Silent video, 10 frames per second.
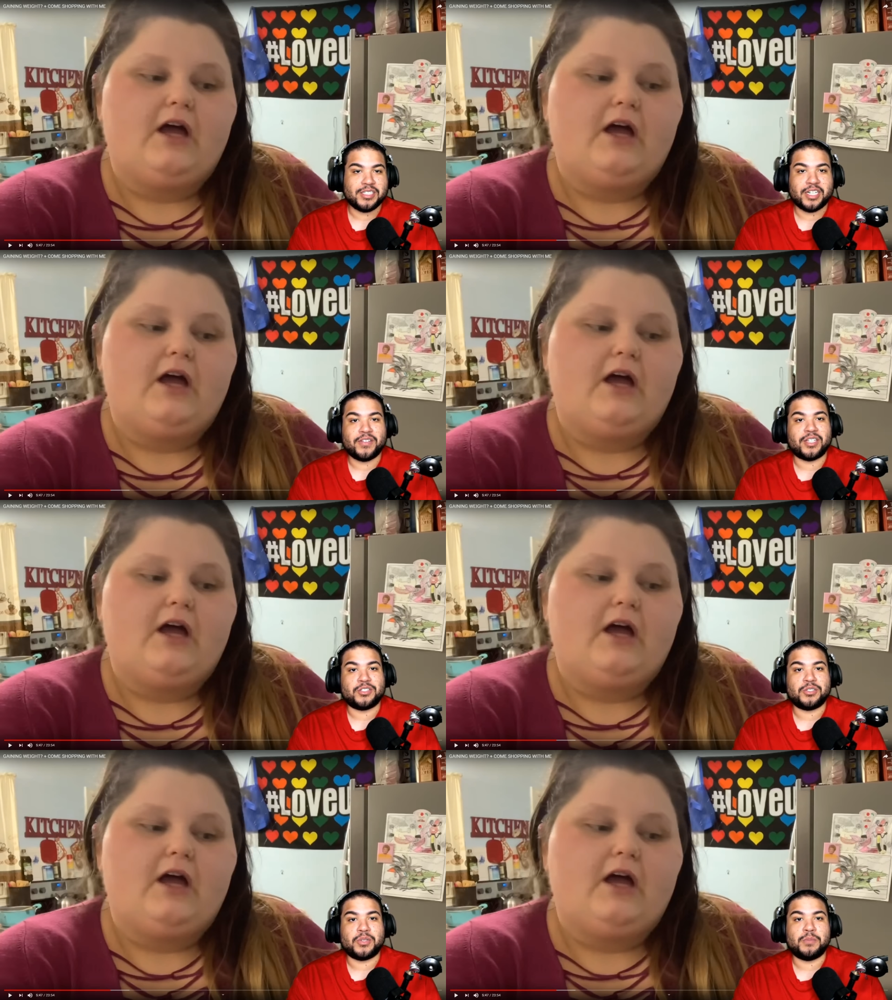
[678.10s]
Speaker 1: and everything
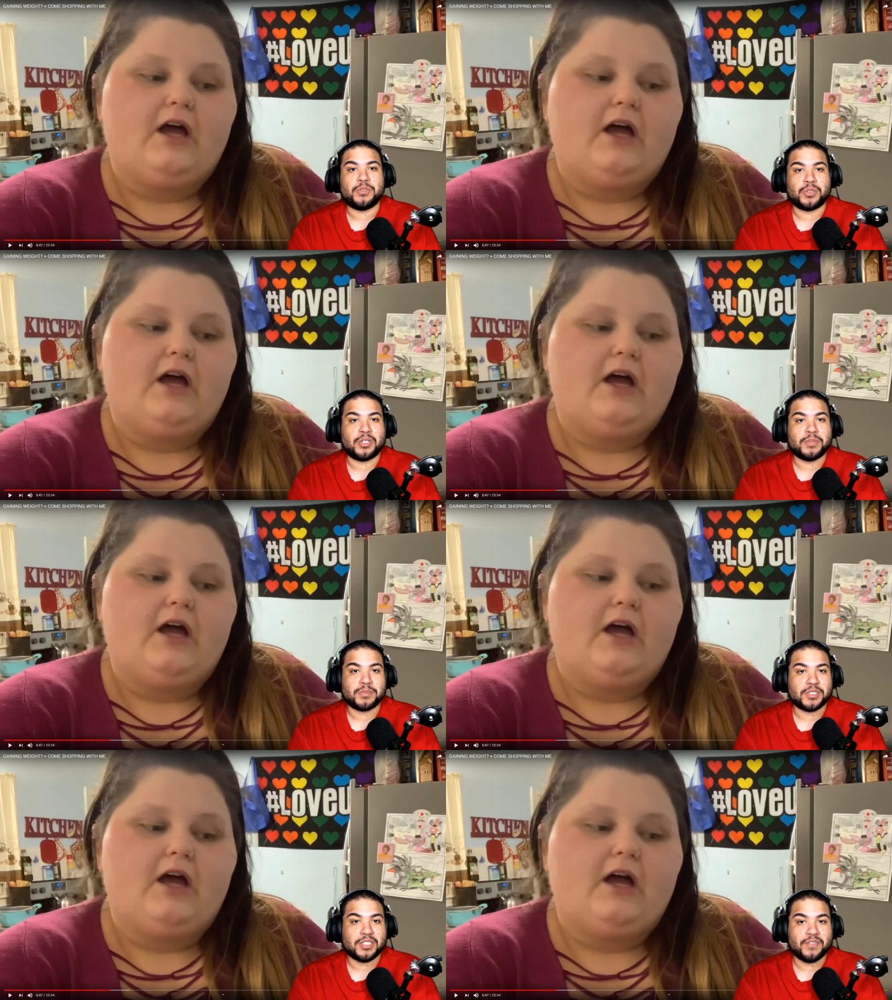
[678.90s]
to absorb as
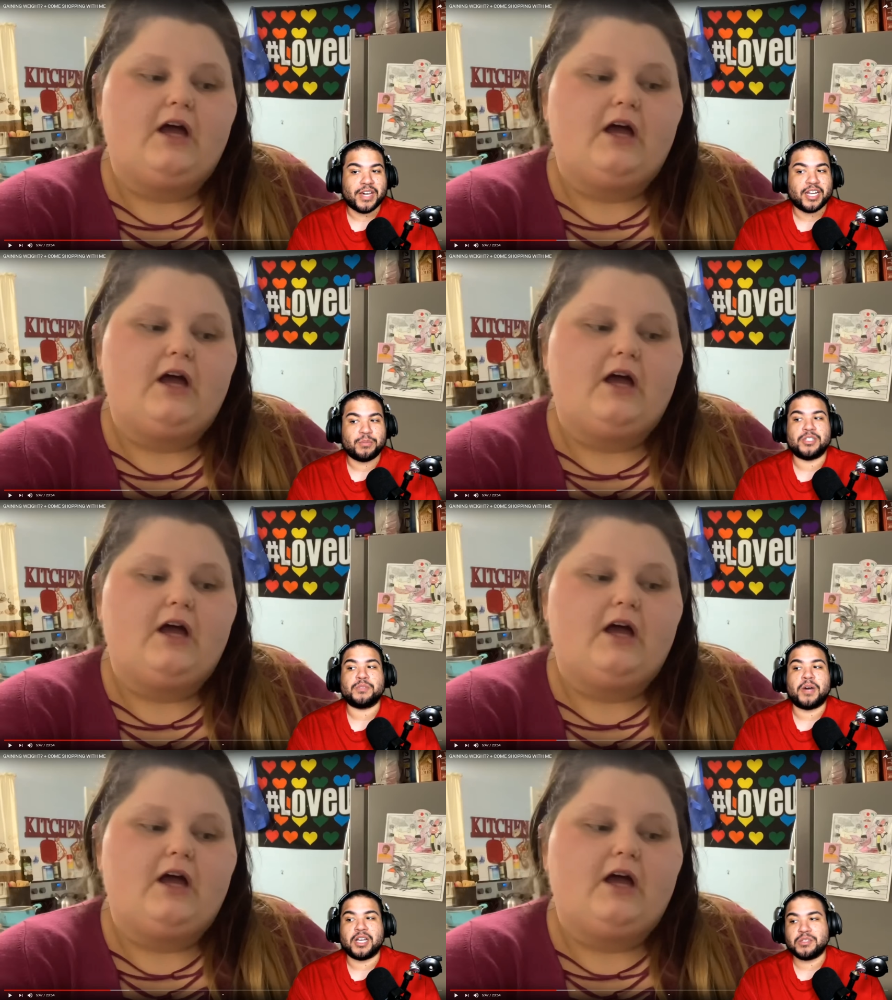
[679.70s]
much of the vitamin as
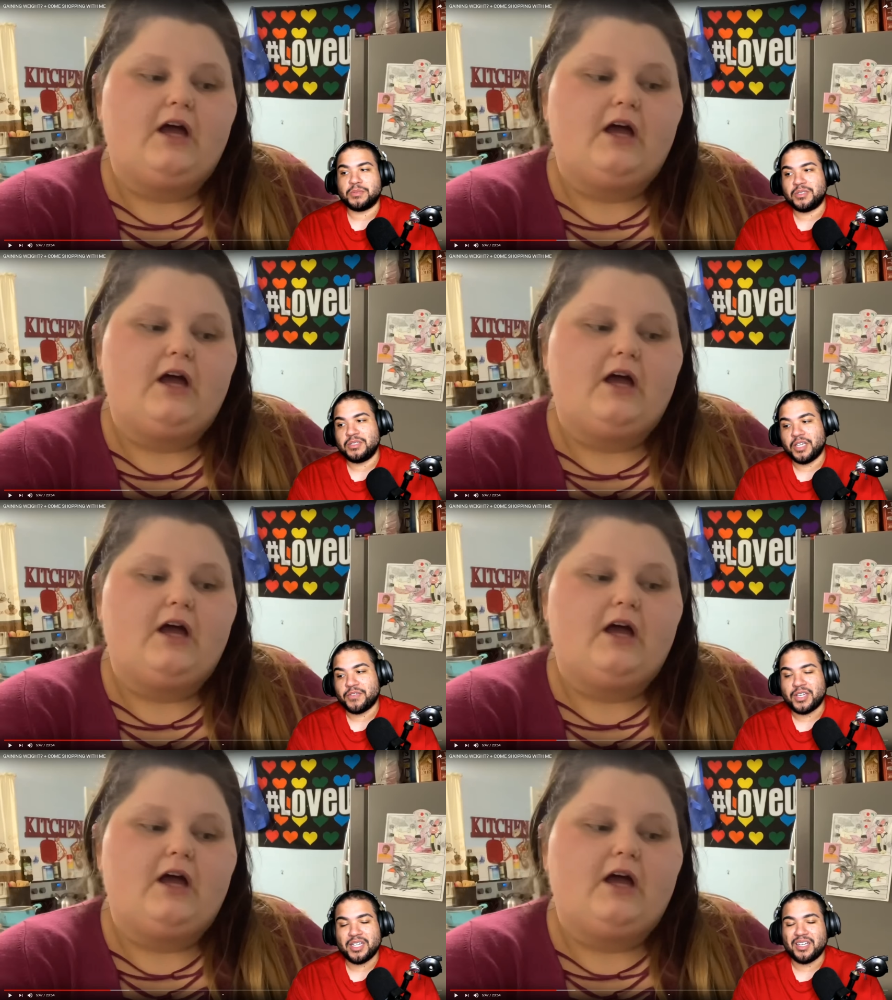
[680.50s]
possible. If
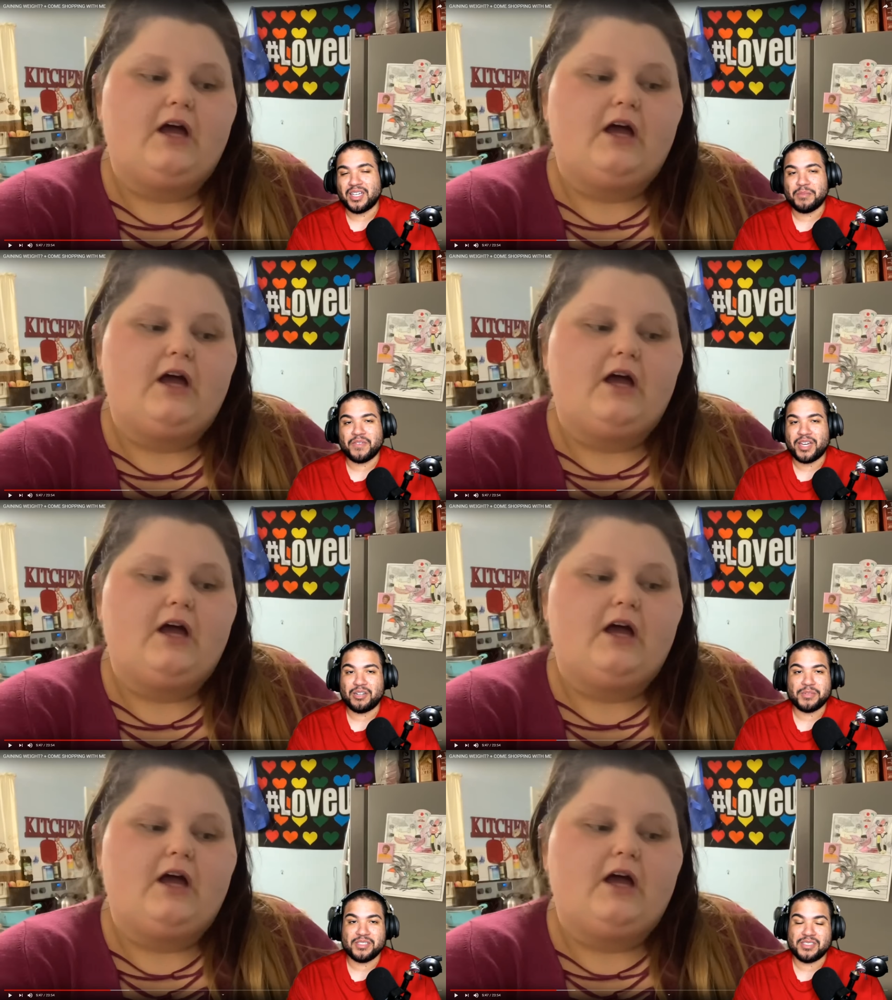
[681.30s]
you're eating gummy
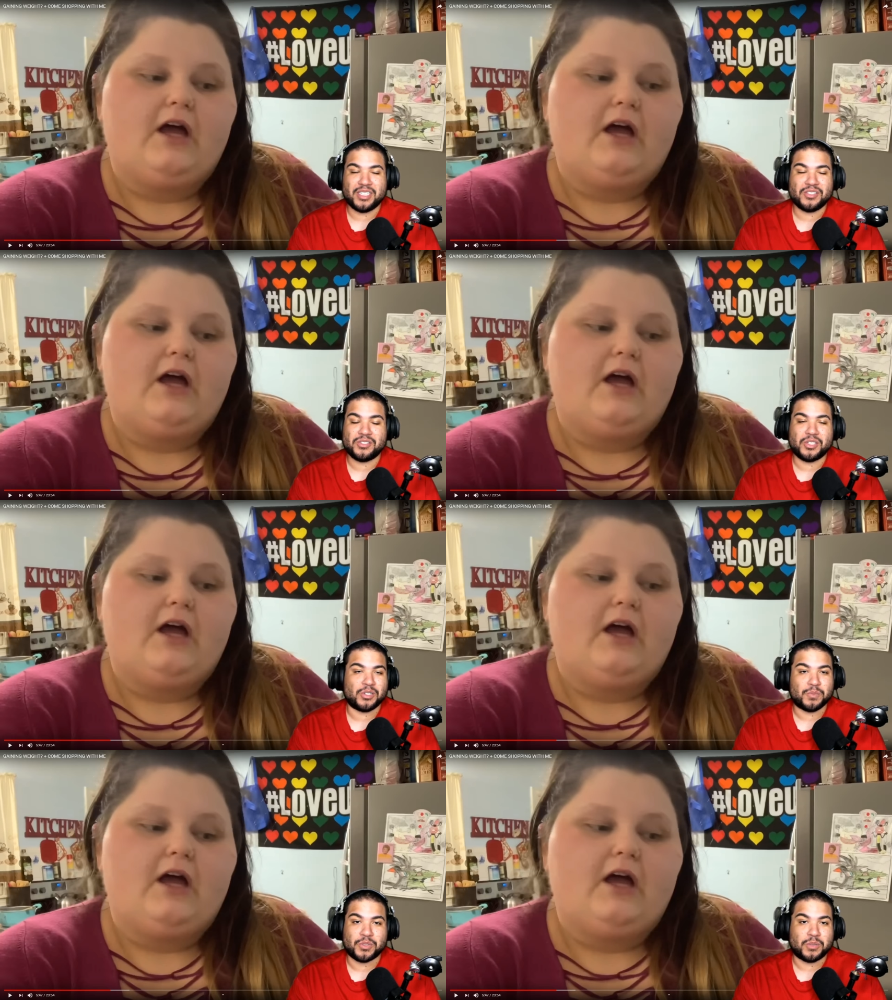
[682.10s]
vitamins, they just don't
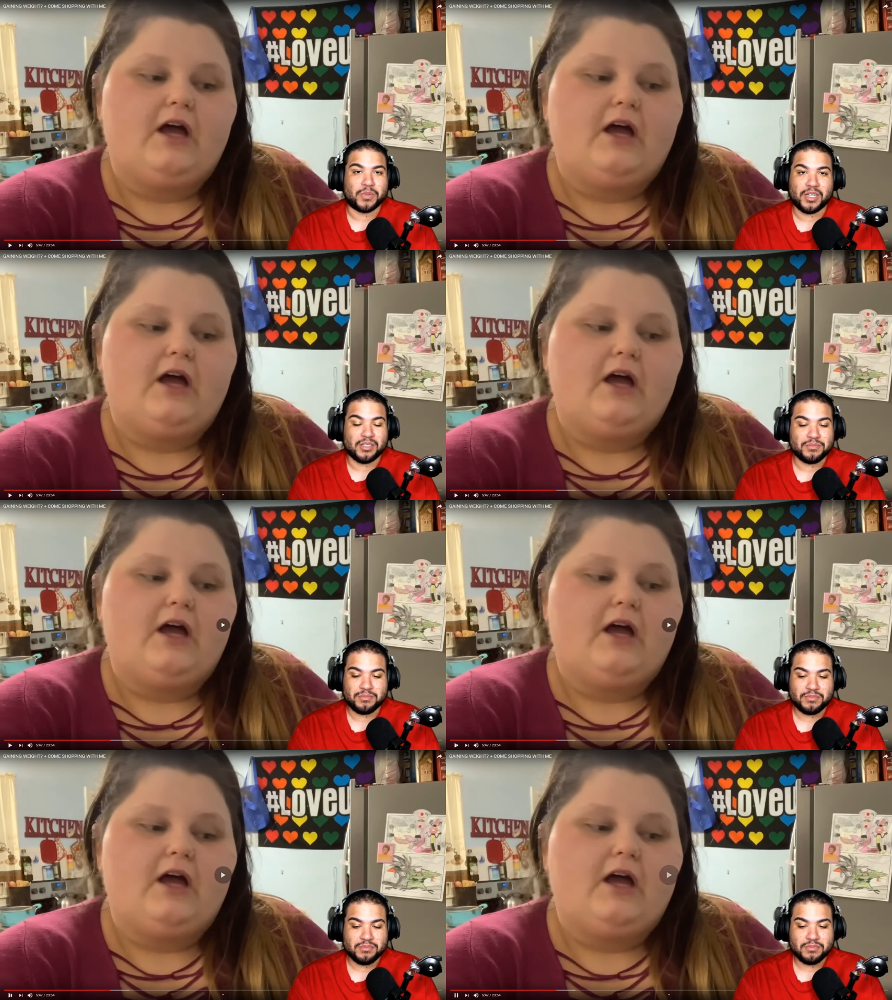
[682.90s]
absorb well.
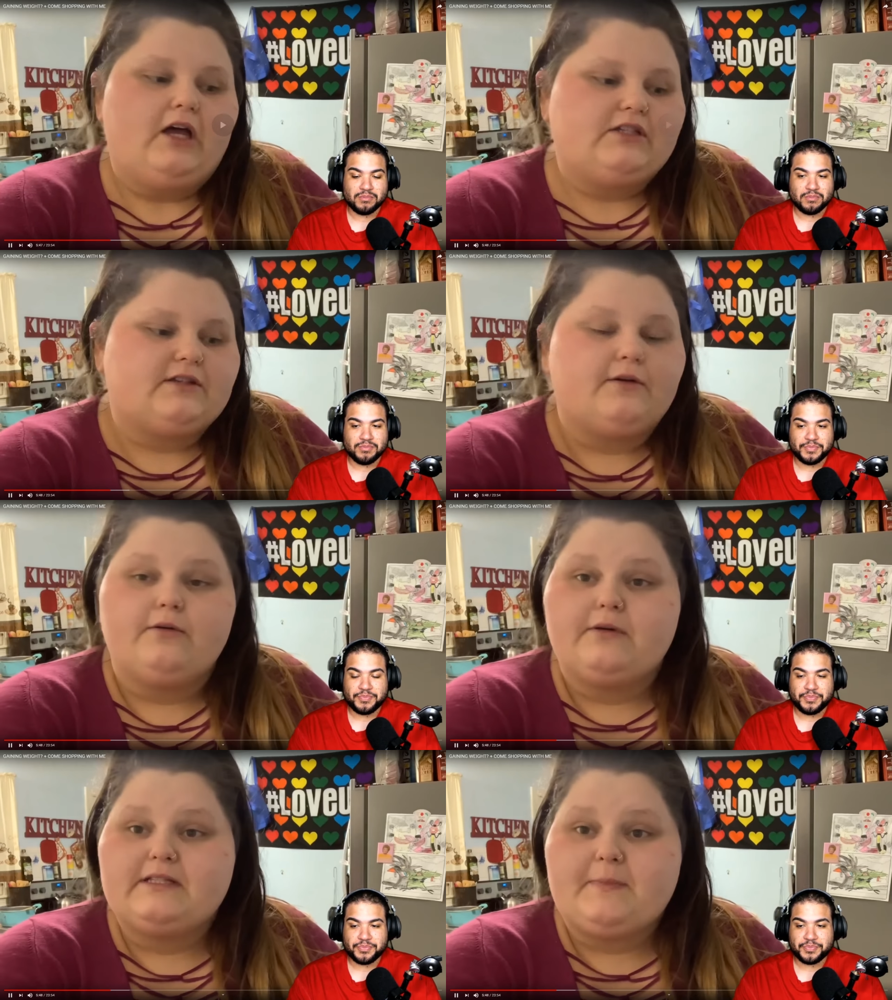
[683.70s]

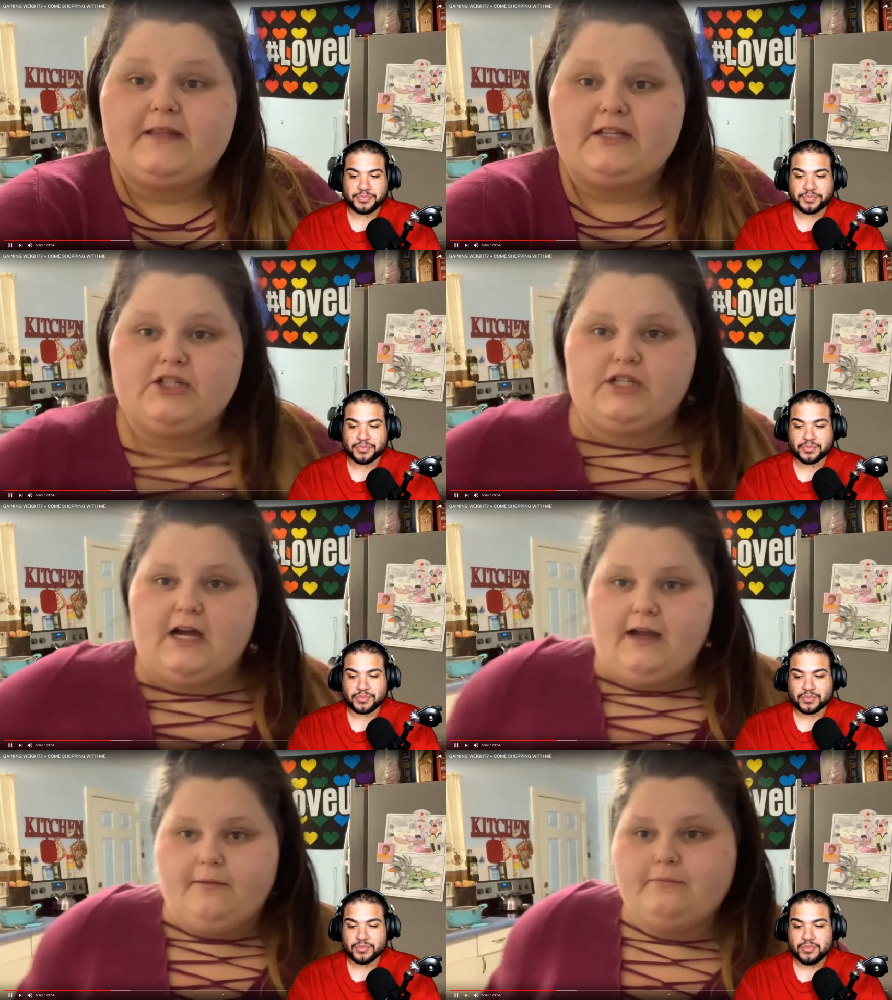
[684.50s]
Speaker 2: So it's my
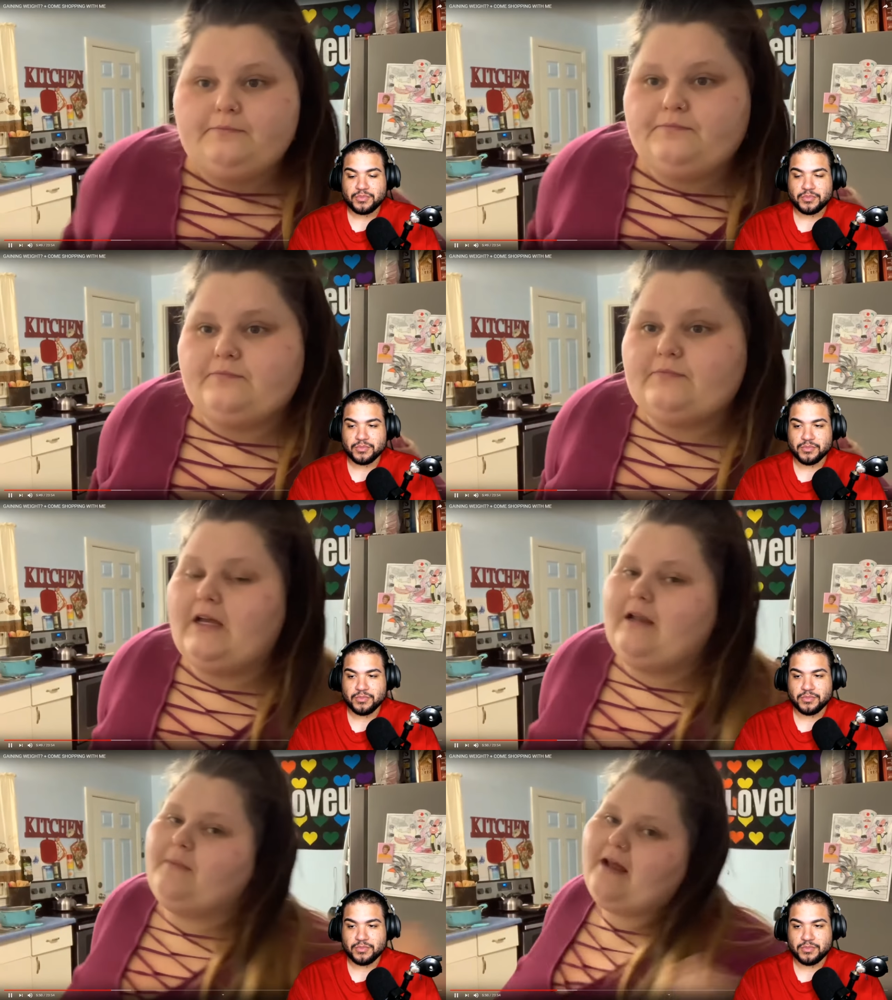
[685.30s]
lunchtime.
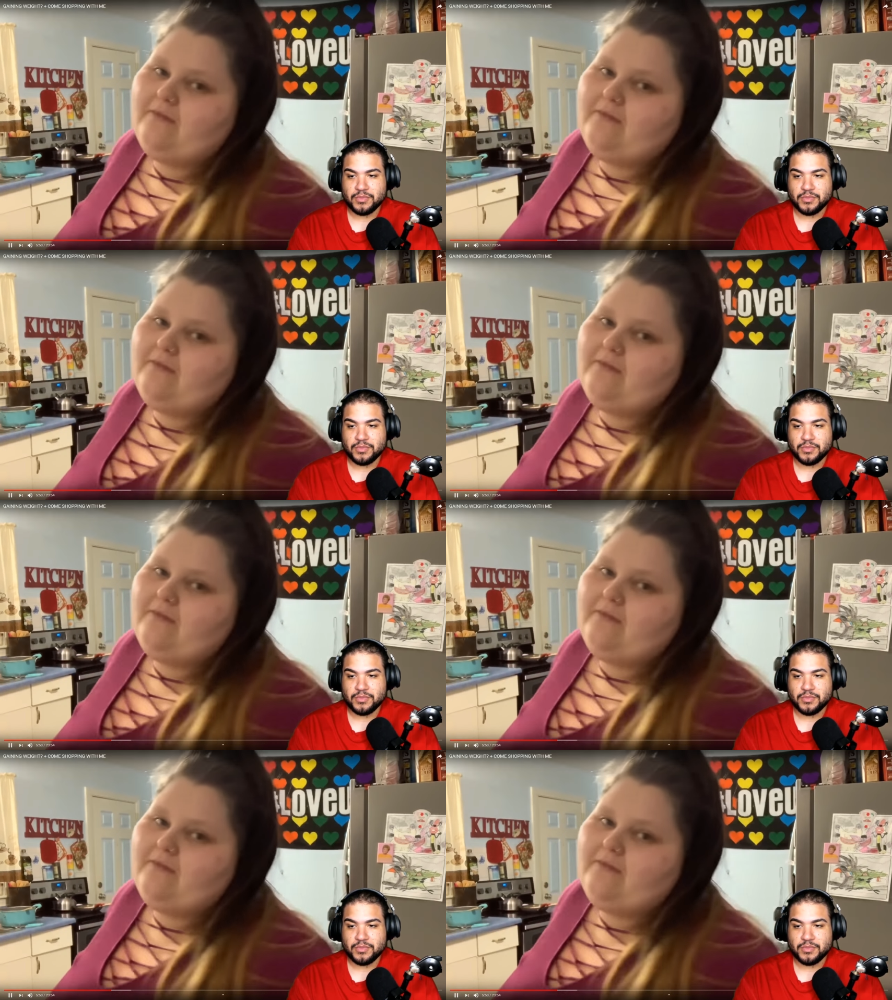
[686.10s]
And I'm gonna have a